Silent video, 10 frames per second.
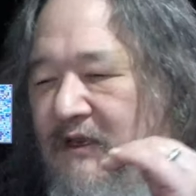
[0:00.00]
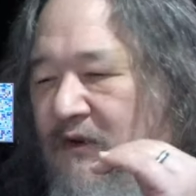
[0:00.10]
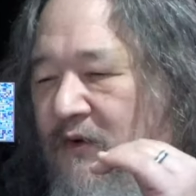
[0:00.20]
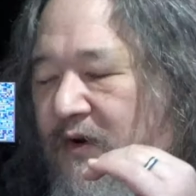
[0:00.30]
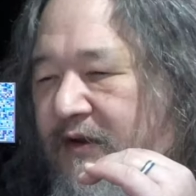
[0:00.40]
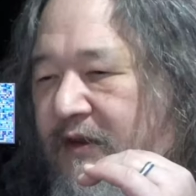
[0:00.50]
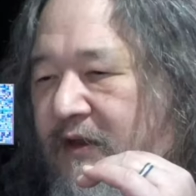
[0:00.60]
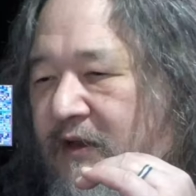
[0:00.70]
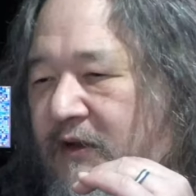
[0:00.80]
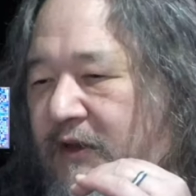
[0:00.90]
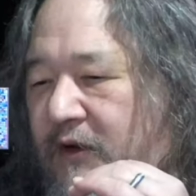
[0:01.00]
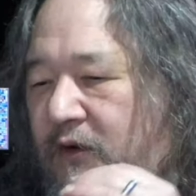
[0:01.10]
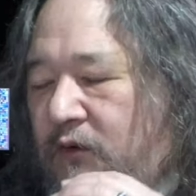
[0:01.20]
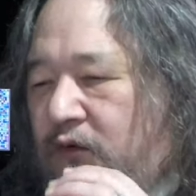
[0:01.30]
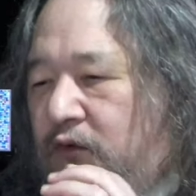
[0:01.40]
where the you
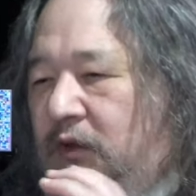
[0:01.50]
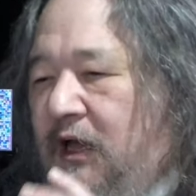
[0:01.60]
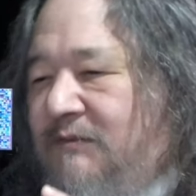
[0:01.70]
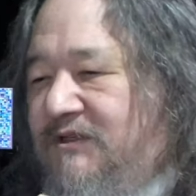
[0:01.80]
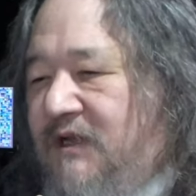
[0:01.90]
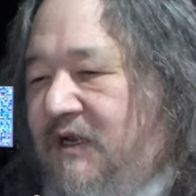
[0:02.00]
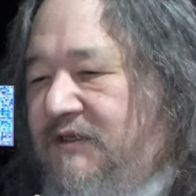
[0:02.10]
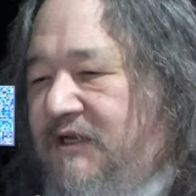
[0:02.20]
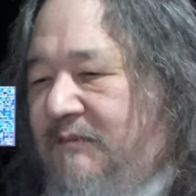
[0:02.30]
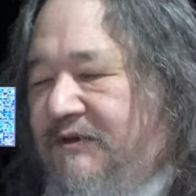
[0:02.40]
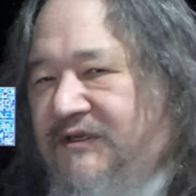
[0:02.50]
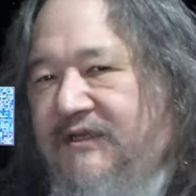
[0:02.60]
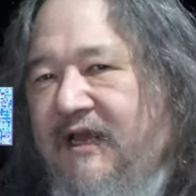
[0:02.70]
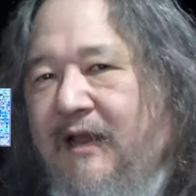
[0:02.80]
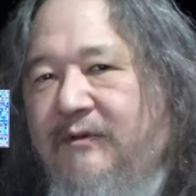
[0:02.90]
know Ulam signs up to
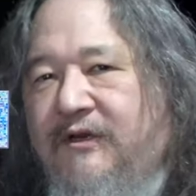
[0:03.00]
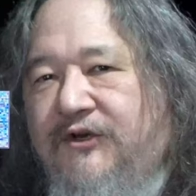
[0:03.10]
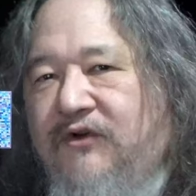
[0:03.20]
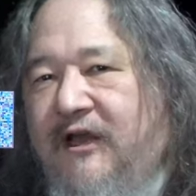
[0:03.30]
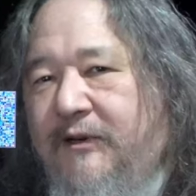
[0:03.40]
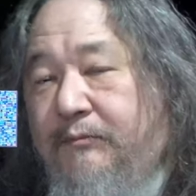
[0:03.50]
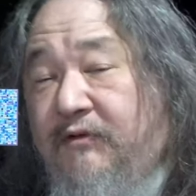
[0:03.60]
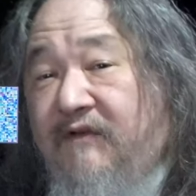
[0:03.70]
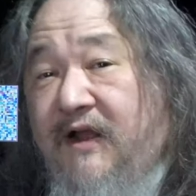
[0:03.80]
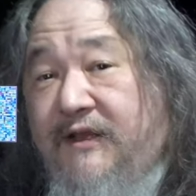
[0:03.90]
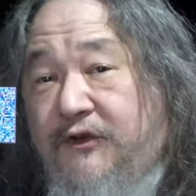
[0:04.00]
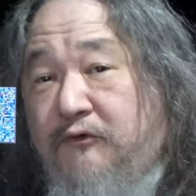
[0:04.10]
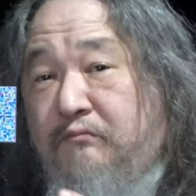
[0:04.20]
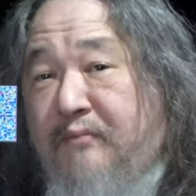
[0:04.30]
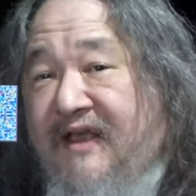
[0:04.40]
say I'm going to try to provide
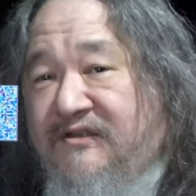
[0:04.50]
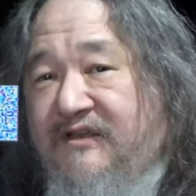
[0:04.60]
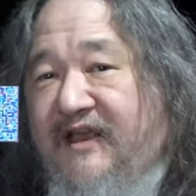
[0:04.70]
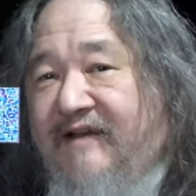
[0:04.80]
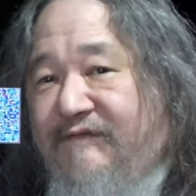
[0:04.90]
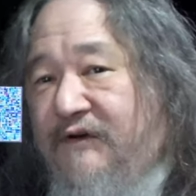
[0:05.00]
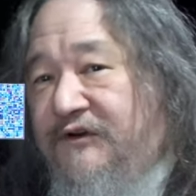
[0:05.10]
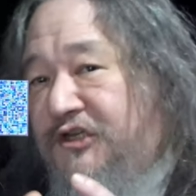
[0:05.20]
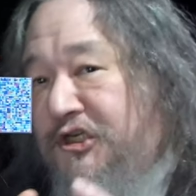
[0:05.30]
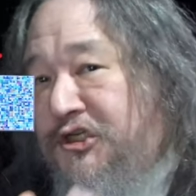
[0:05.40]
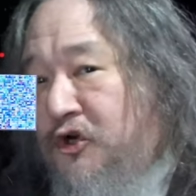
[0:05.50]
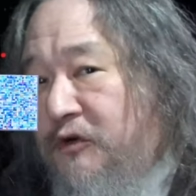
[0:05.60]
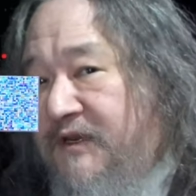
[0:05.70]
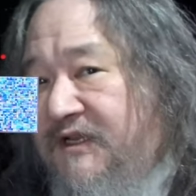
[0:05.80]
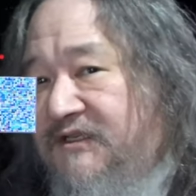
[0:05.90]
you best effort
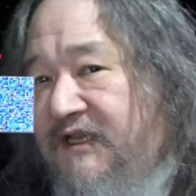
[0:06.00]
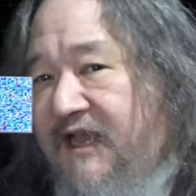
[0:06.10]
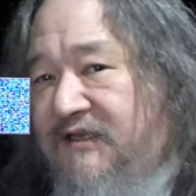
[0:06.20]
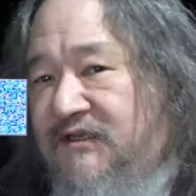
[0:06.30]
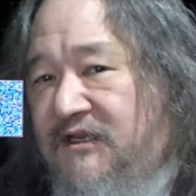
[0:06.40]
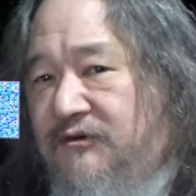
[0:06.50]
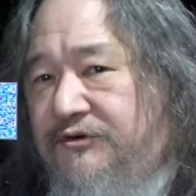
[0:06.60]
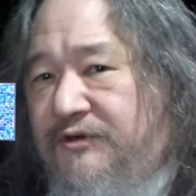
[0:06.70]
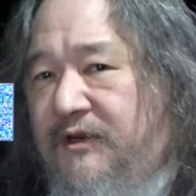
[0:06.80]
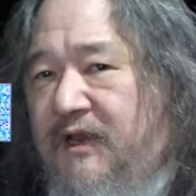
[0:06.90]
deterministic execution.